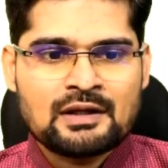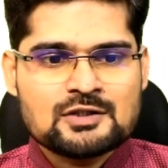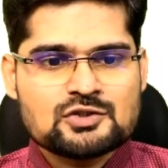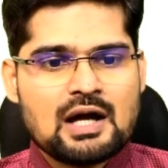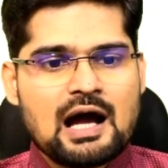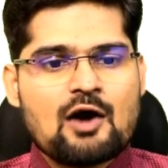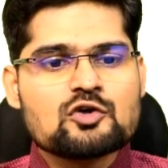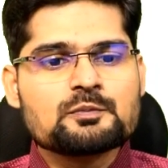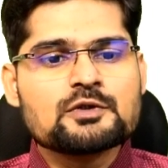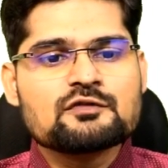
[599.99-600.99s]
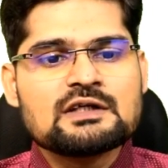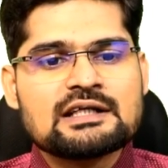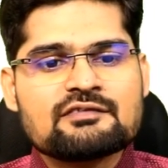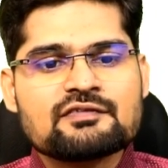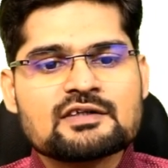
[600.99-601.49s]
So output will
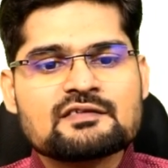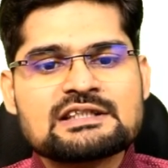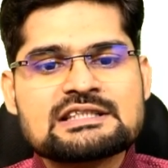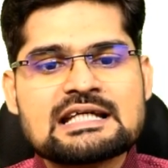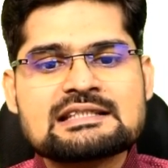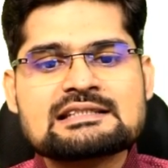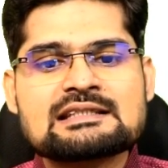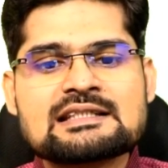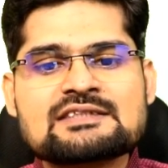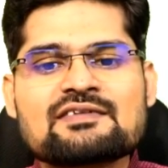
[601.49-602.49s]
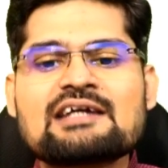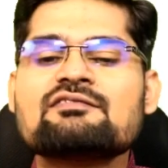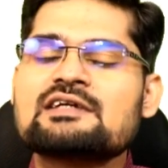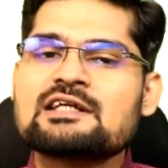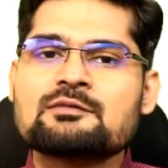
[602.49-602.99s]
differ with changes in these 5
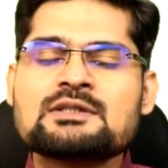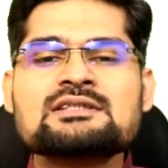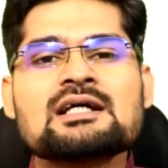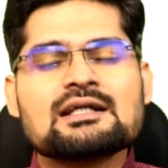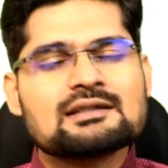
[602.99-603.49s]
variables.